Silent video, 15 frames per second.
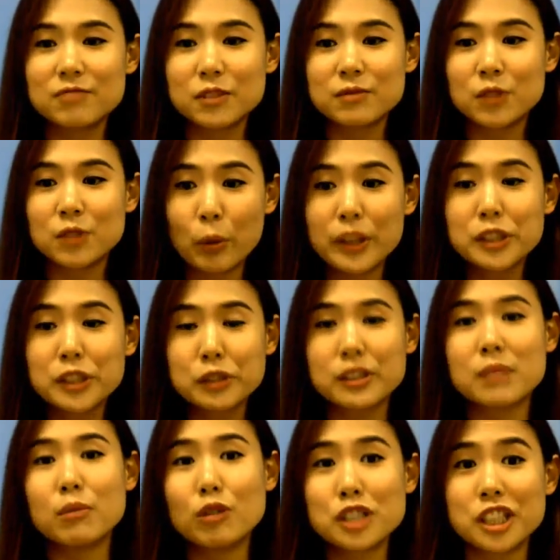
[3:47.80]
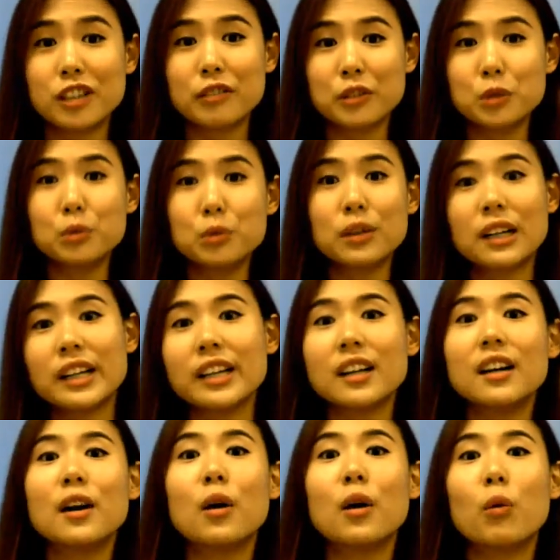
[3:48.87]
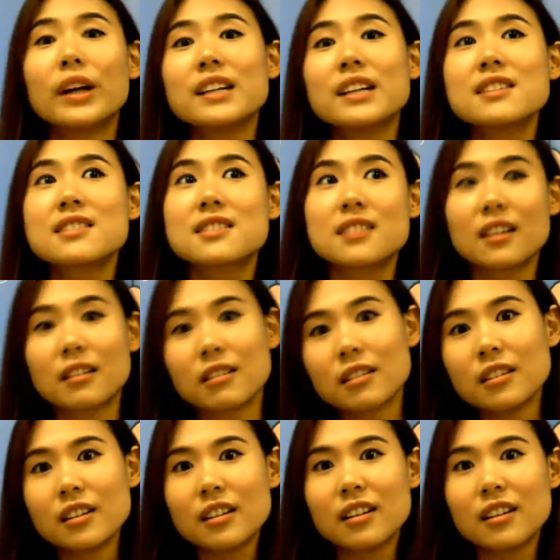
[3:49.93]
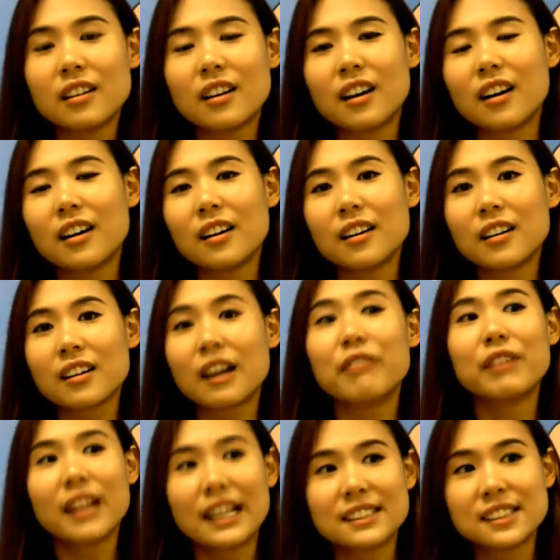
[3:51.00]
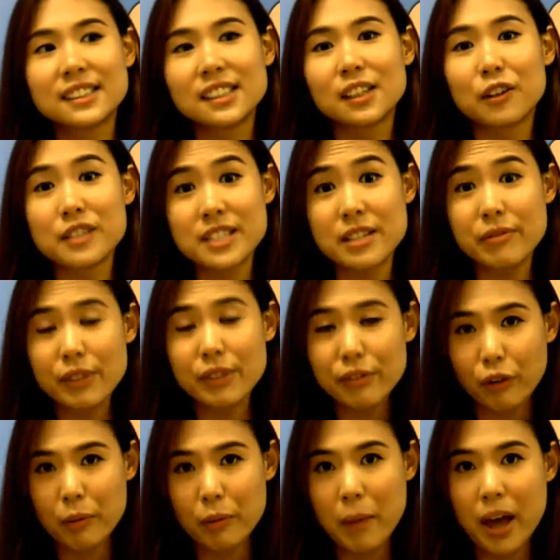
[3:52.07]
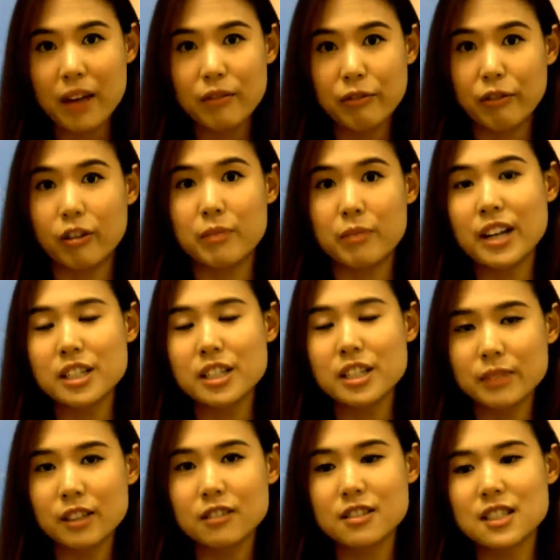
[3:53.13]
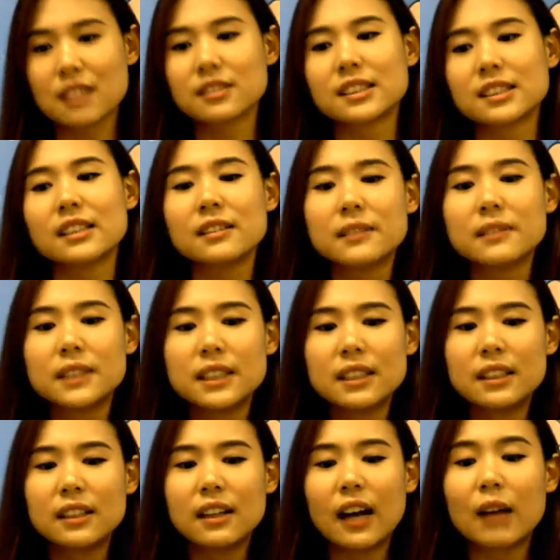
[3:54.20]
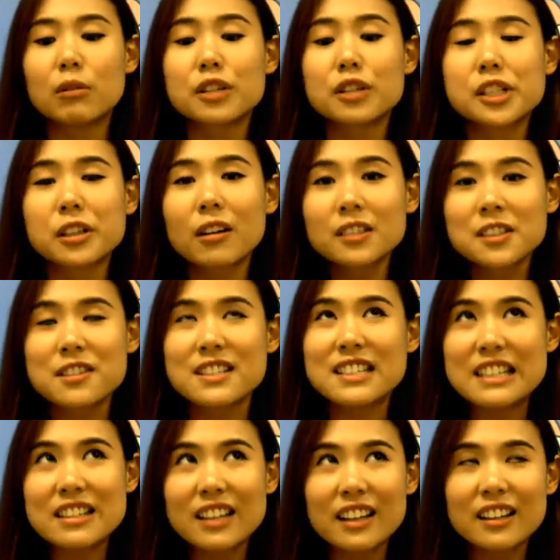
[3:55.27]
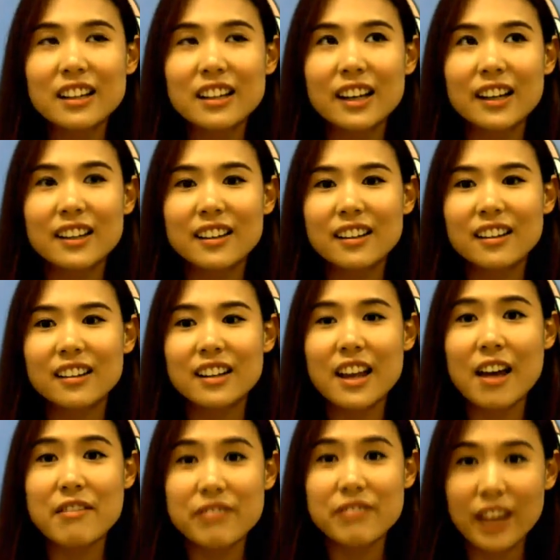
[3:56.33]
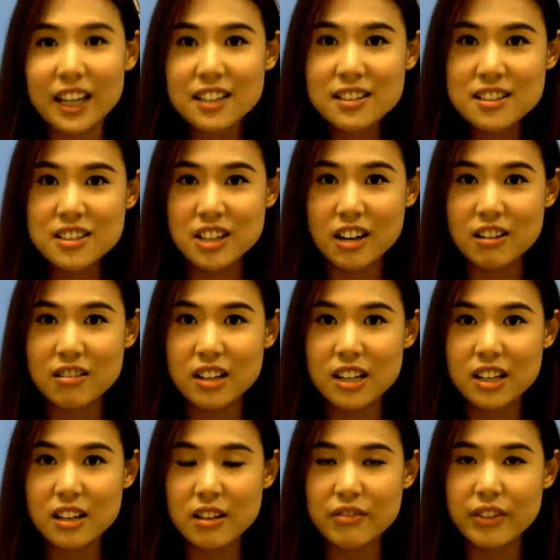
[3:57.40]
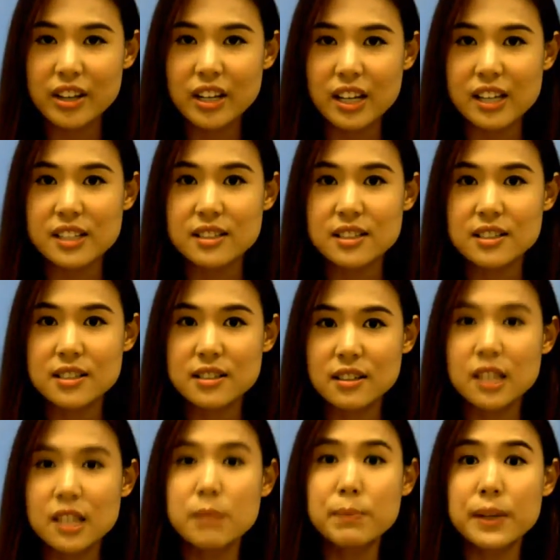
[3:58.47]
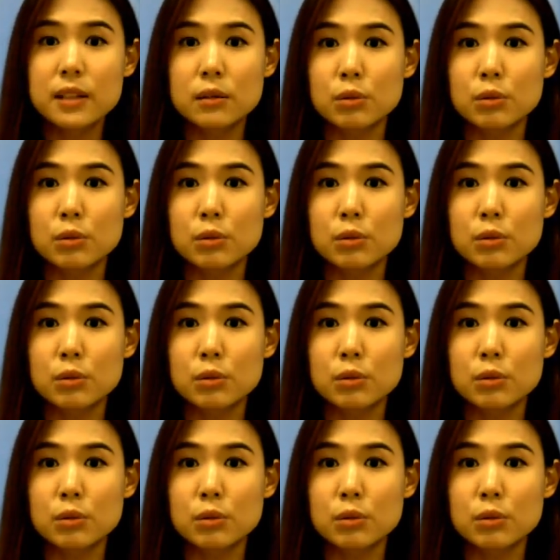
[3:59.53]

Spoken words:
going through the motion of Googling what is a good cover letter or CV format for management consulting, I was shocked to see then that the advice generally given is keep it to